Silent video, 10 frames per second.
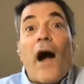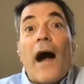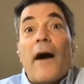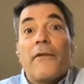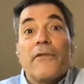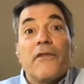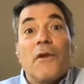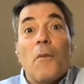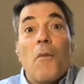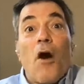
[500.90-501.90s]
Well,
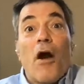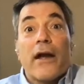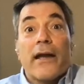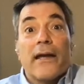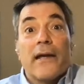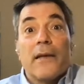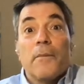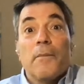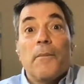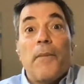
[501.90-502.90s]
it's no wonder people don't
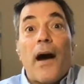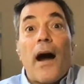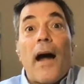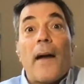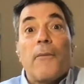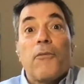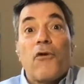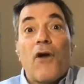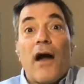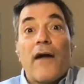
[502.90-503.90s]
go out in the market
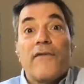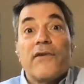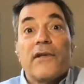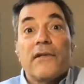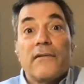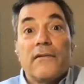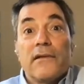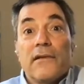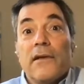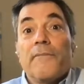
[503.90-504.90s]
and buy private
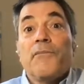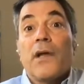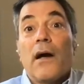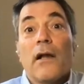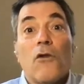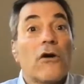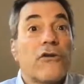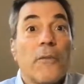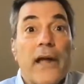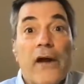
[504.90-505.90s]

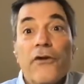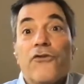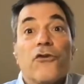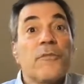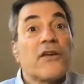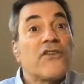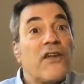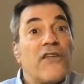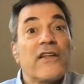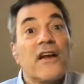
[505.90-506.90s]
long-term care insurance, because they
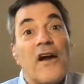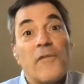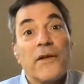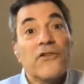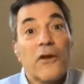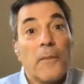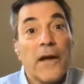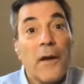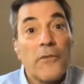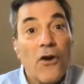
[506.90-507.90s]
think the government's going to
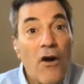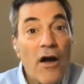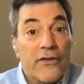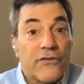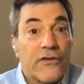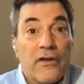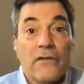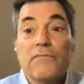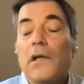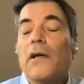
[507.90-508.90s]
pick up the cost.
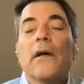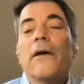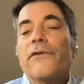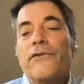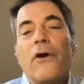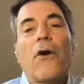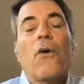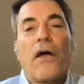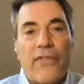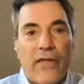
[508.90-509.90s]

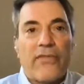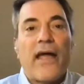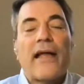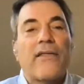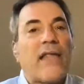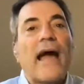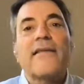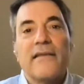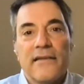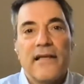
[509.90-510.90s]
So
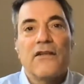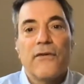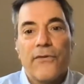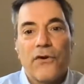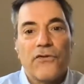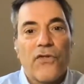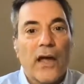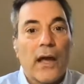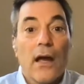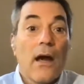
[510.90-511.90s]
that's indeed the first
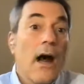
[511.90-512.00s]
thing.